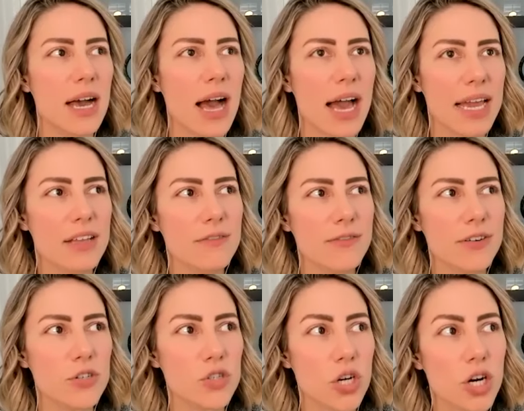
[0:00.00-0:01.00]
I had
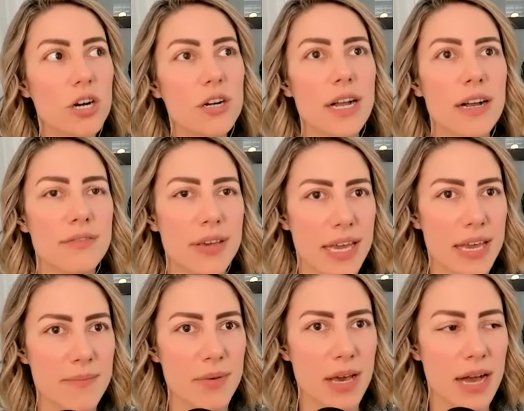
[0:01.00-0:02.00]
first heard of
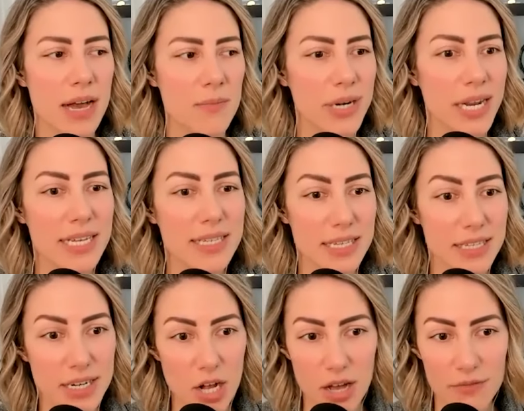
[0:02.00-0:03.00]
him when I
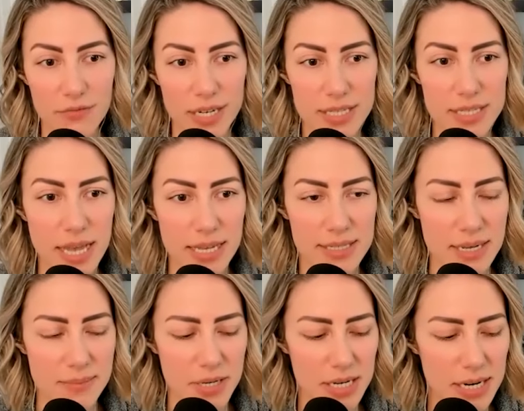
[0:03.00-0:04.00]
attended a conference last
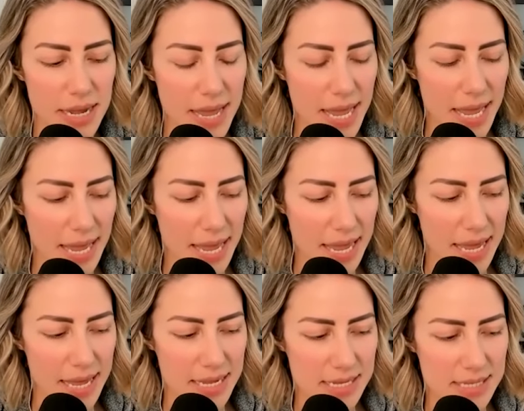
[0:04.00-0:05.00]
summer,
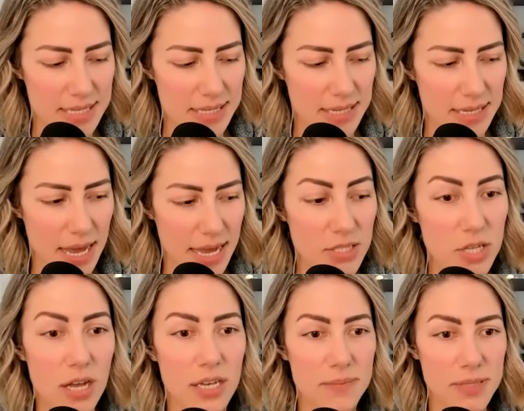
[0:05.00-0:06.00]
and I
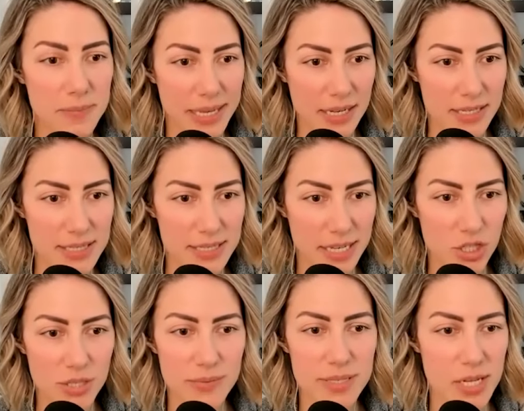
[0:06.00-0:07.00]
saw him speak on
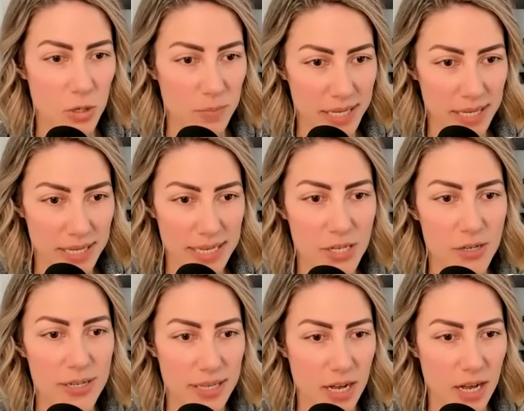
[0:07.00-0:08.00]
stage. He was the opening keynote
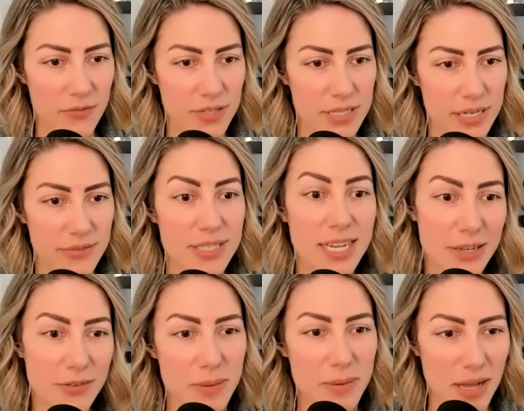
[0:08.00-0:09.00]
at the conference that I was attending
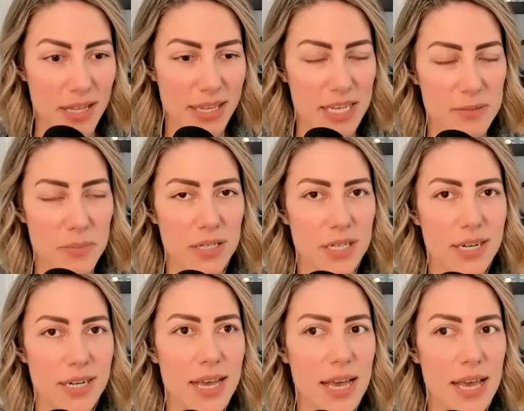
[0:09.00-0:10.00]
with my podcast partner,
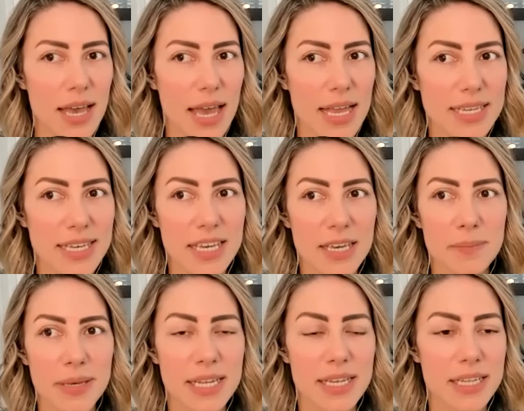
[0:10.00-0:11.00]
and he
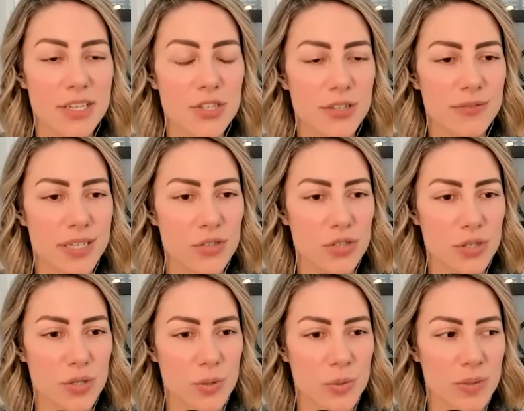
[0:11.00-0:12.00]
immediately dove
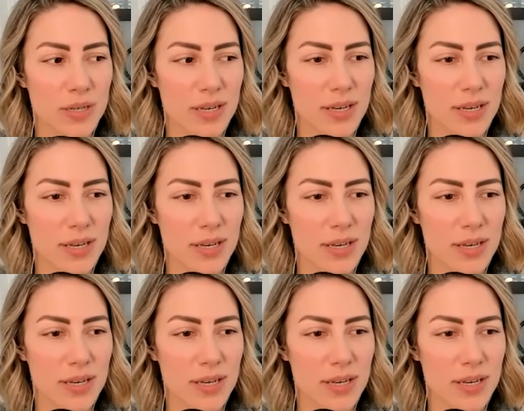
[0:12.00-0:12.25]
into